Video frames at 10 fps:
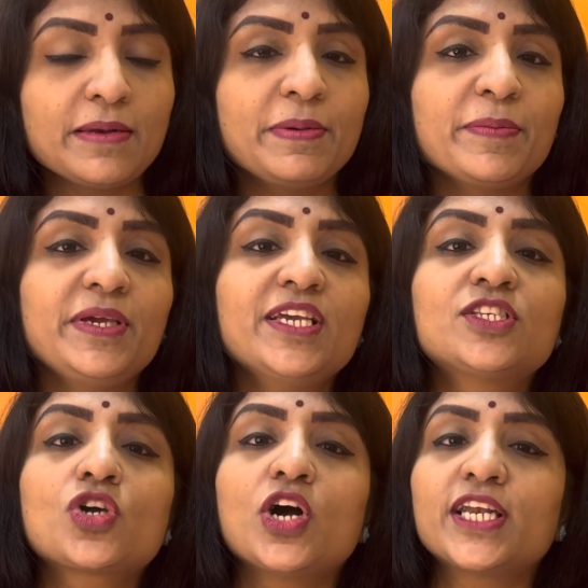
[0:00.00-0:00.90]
baby is
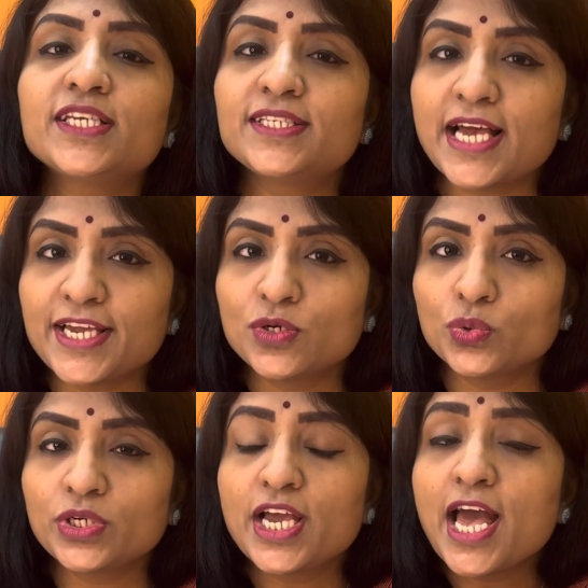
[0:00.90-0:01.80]
called as
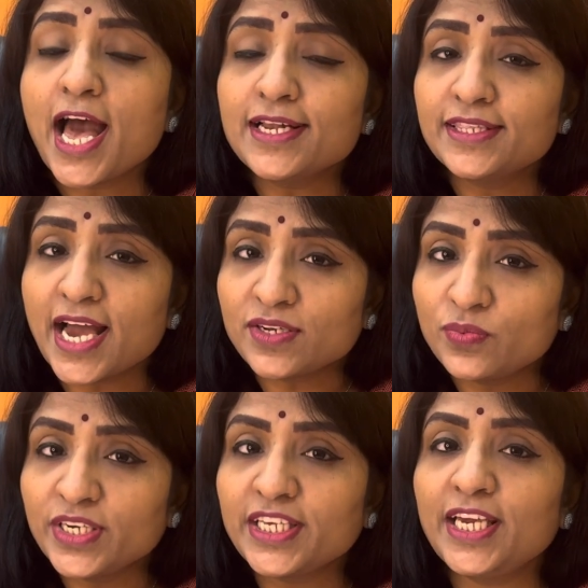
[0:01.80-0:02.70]
zygote, and that
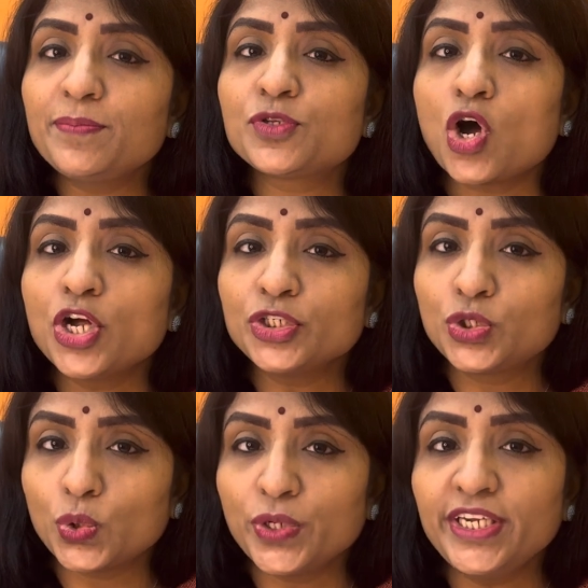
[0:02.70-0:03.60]
when keeps on
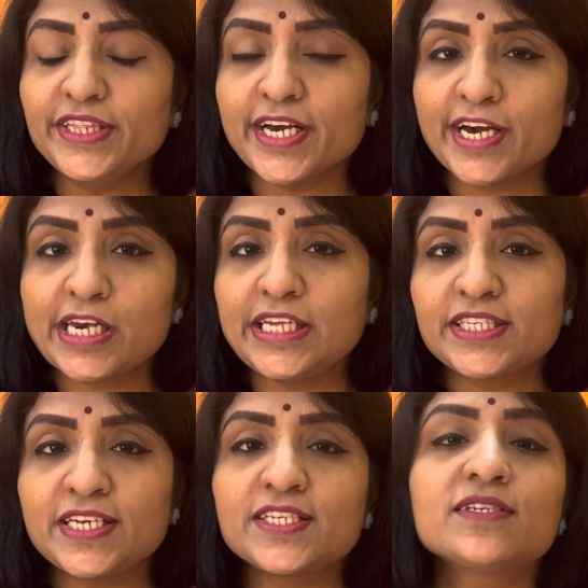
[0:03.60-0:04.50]
growing in the early
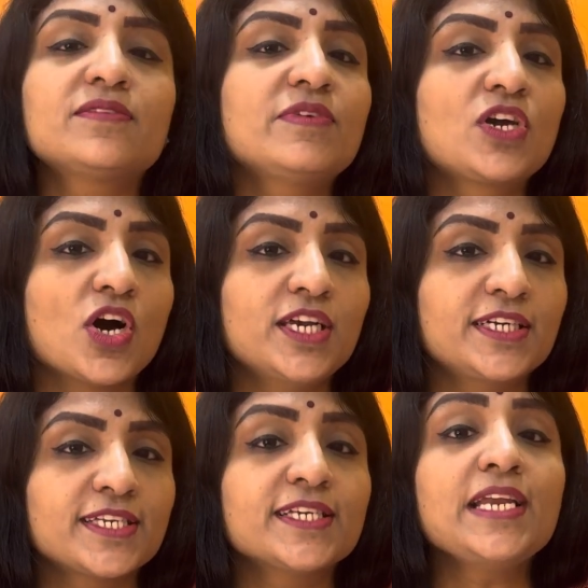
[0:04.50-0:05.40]
stages, we call it
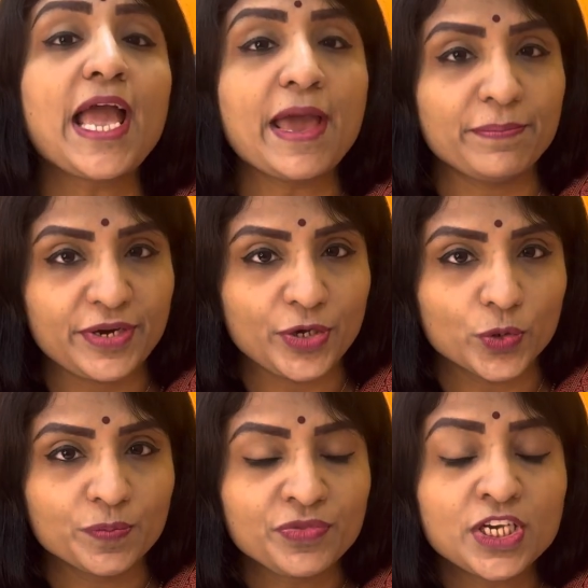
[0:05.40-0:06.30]
as an embryo.